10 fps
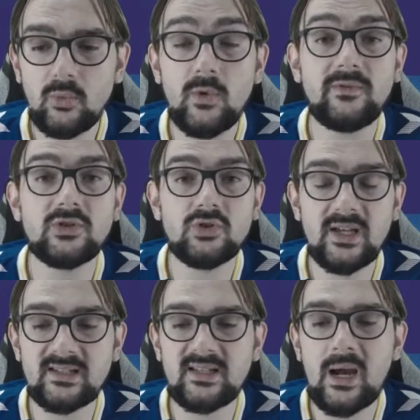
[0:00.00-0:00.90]
we've
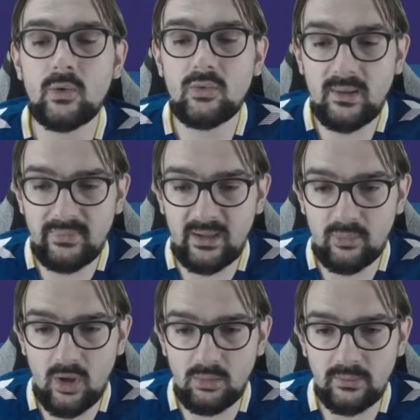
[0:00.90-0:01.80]
addressed our right back
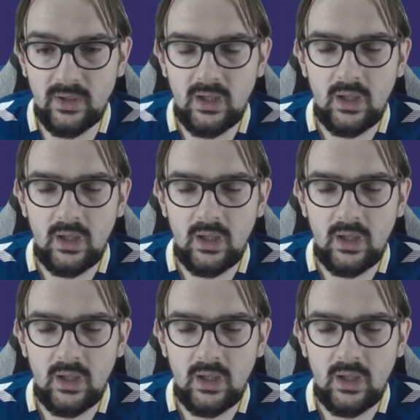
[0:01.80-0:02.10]
problem.